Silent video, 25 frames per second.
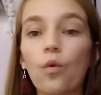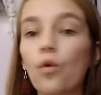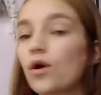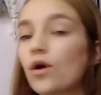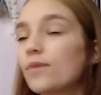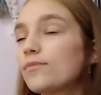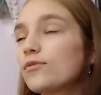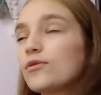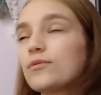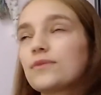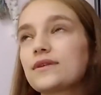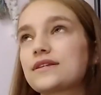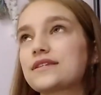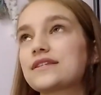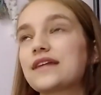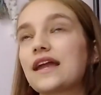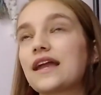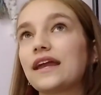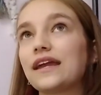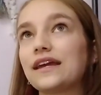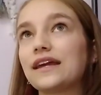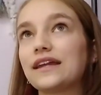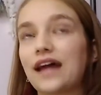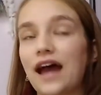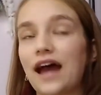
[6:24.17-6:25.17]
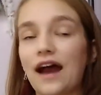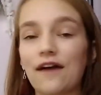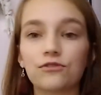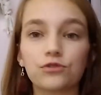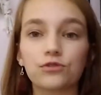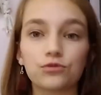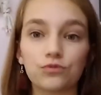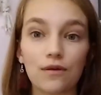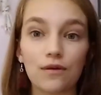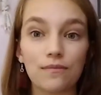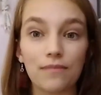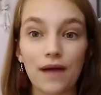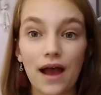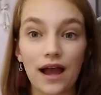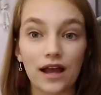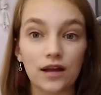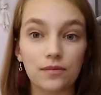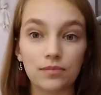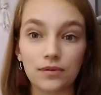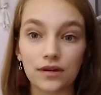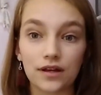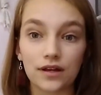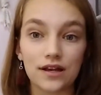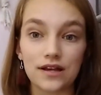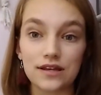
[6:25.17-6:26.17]
horrible mistake and I have to write back
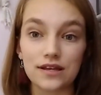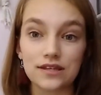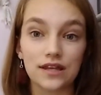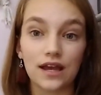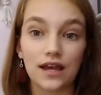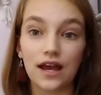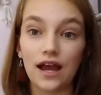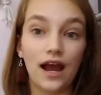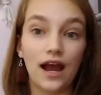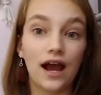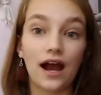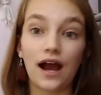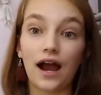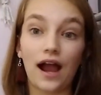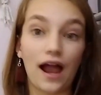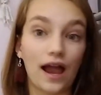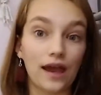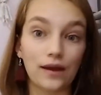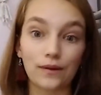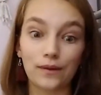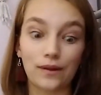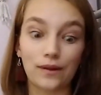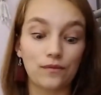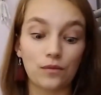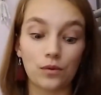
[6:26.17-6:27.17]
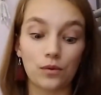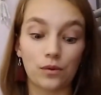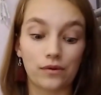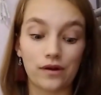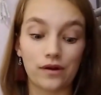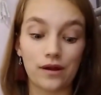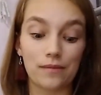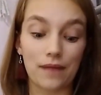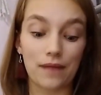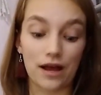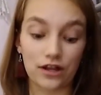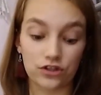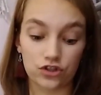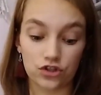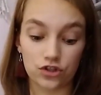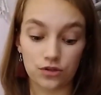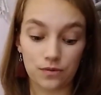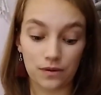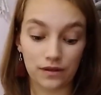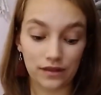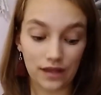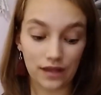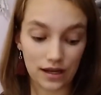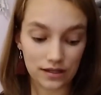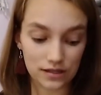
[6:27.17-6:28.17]
because I don't even want to imagine
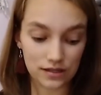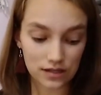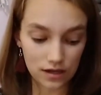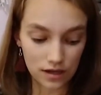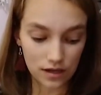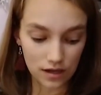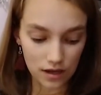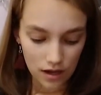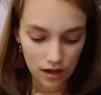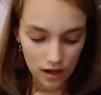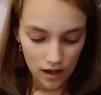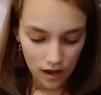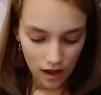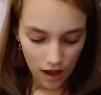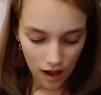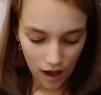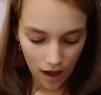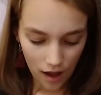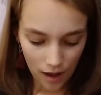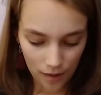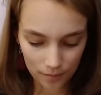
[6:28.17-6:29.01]
doing that.